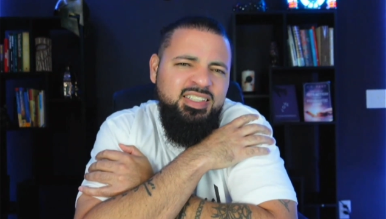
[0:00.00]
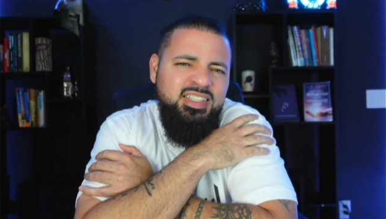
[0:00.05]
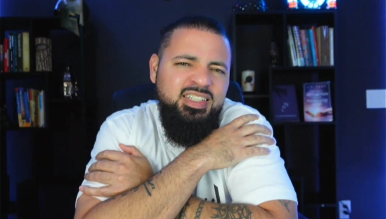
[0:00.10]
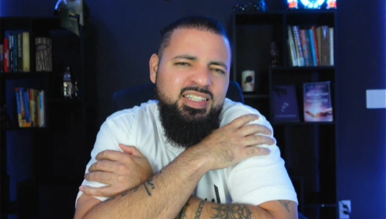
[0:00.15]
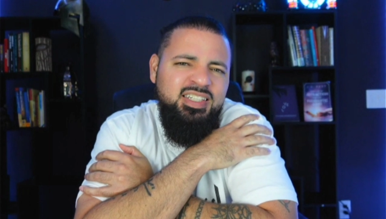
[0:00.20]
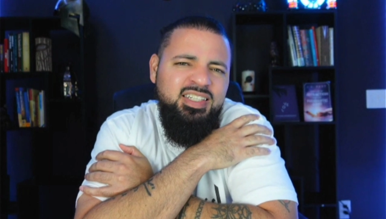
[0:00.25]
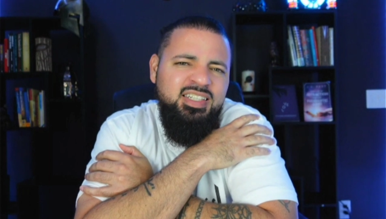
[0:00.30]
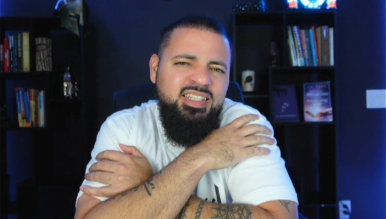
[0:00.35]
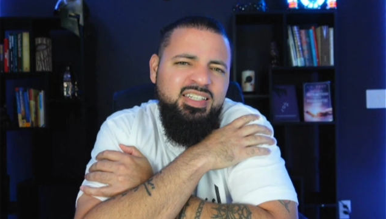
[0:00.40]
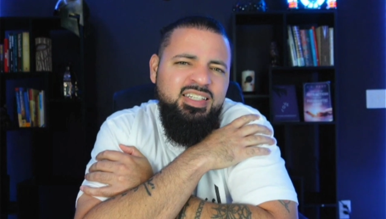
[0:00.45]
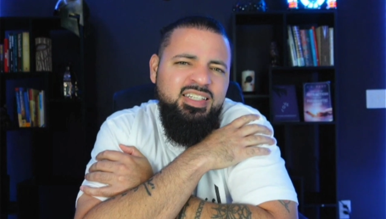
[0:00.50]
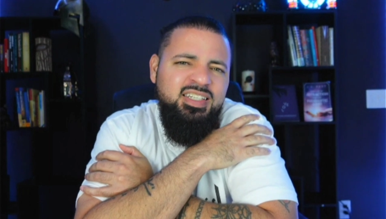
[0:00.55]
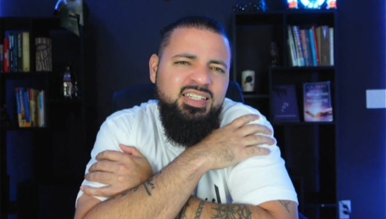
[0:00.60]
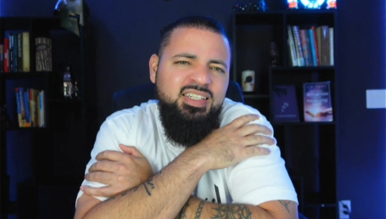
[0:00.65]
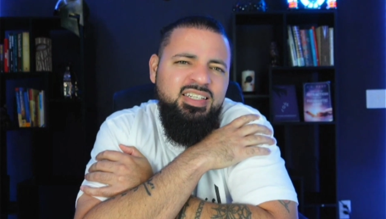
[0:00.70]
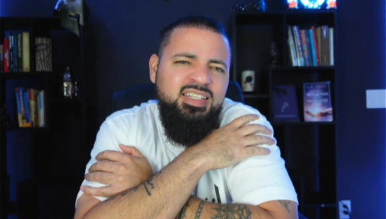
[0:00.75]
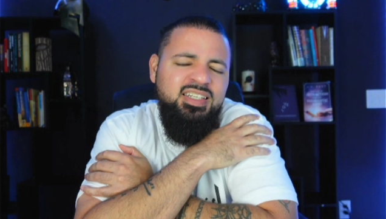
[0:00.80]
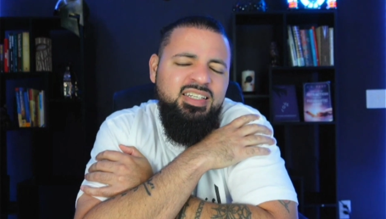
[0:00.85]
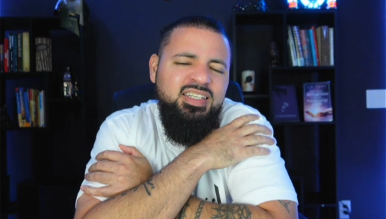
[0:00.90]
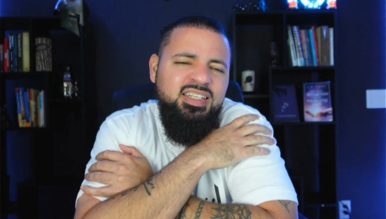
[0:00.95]

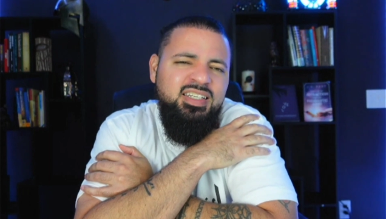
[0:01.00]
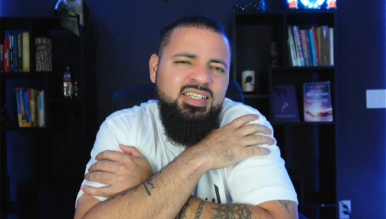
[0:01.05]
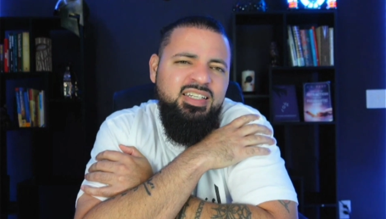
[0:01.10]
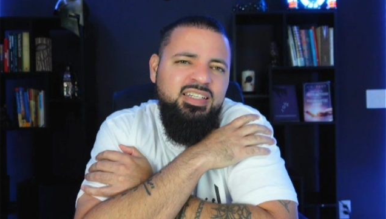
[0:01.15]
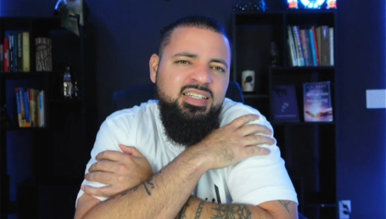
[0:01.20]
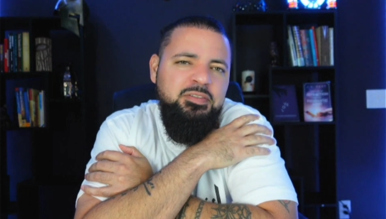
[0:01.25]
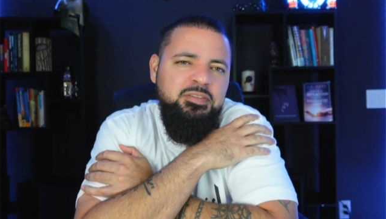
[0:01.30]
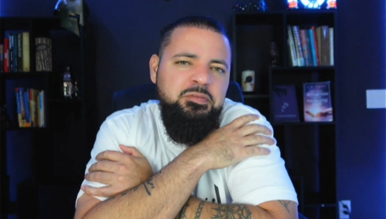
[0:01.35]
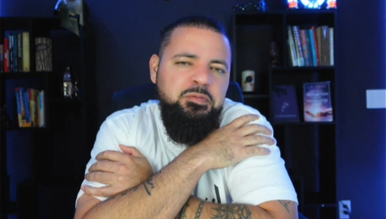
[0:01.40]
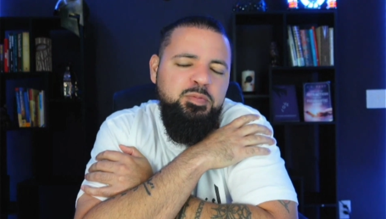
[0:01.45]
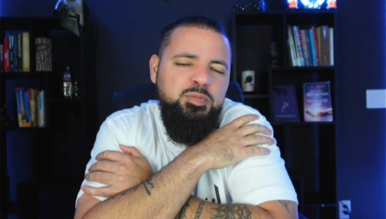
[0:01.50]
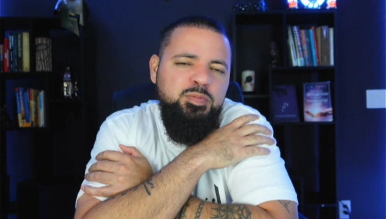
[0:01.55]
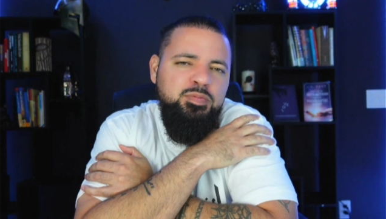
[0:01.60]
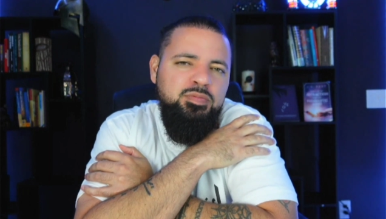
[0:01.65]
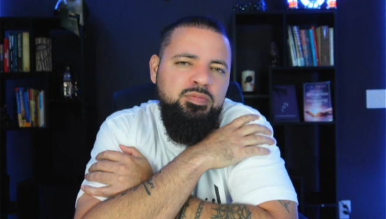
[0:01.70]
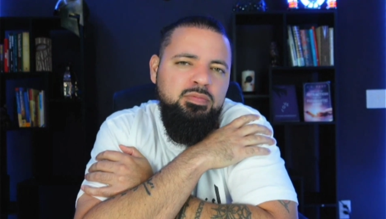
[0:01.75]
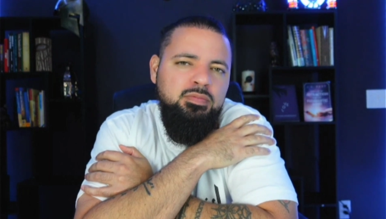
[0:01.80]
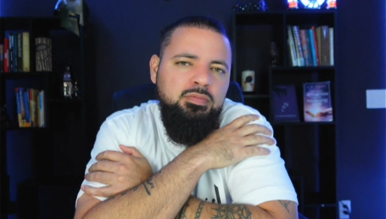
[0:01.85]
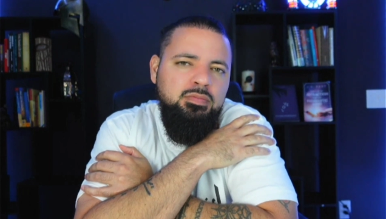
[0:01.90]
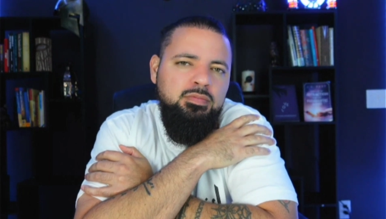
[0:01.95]

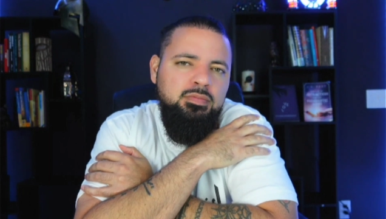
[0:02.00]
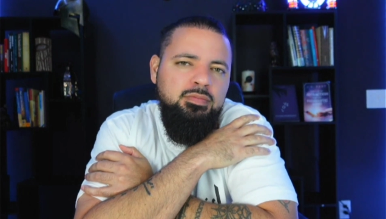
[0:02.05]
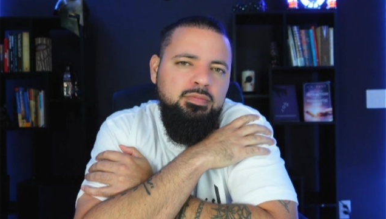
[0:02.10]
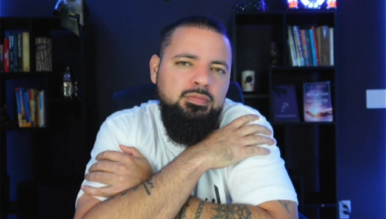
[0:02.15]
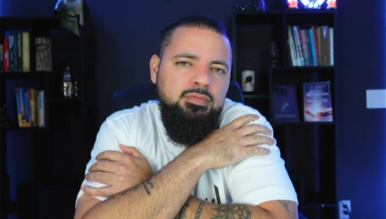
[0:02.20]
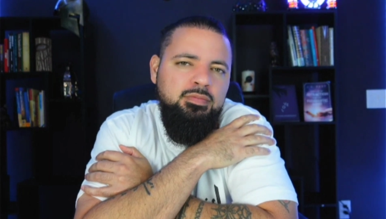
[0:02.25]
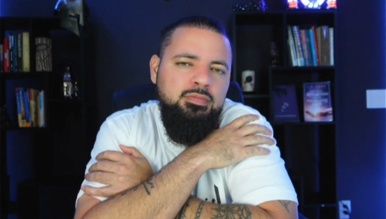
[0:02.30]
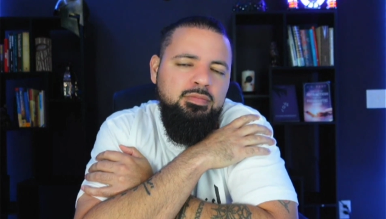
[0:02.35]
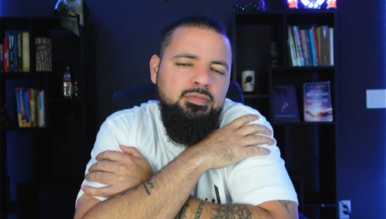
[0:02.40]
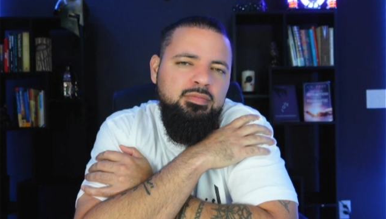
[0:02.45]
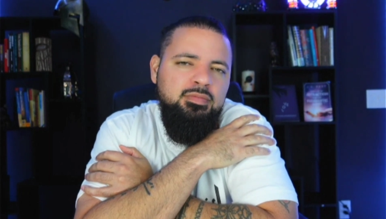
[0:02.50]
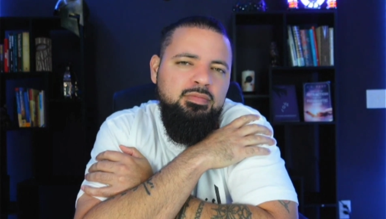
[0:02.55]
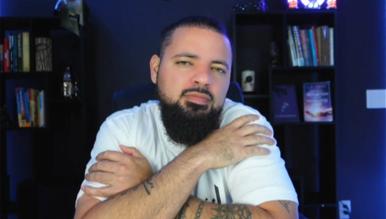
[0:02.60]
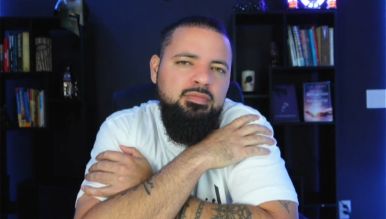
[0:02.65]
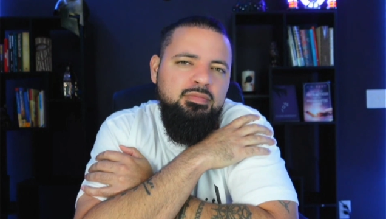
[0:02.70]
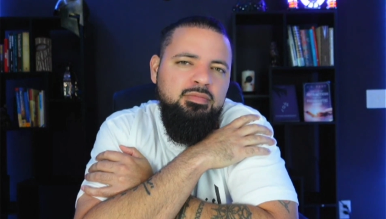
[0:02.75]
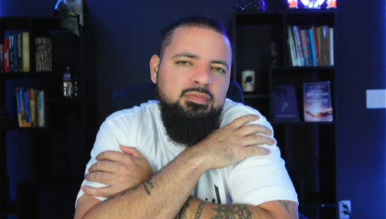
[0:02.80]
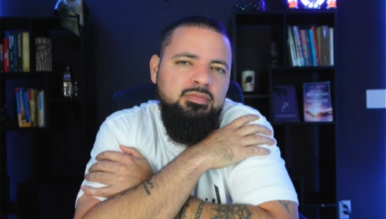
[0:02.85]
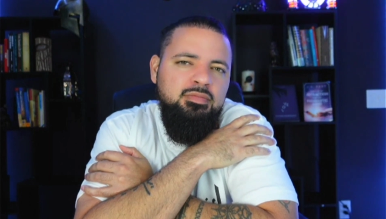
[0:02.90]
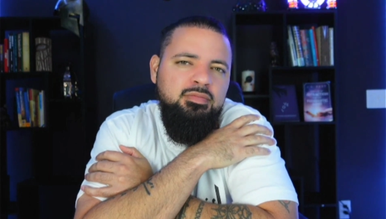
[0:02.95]
Nobody speaks.